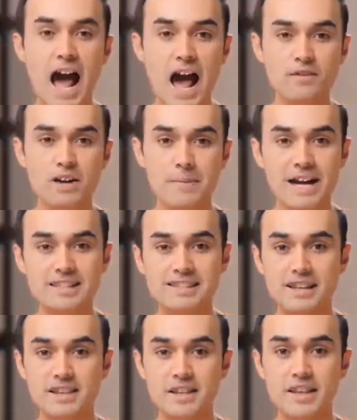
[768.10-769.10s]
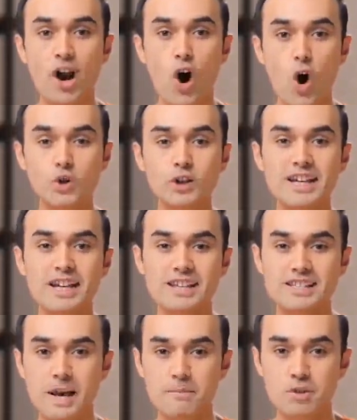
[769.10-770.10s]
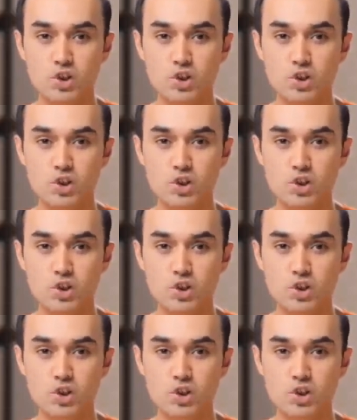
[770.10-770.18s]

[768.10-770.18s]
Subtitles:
come out and said that they only accept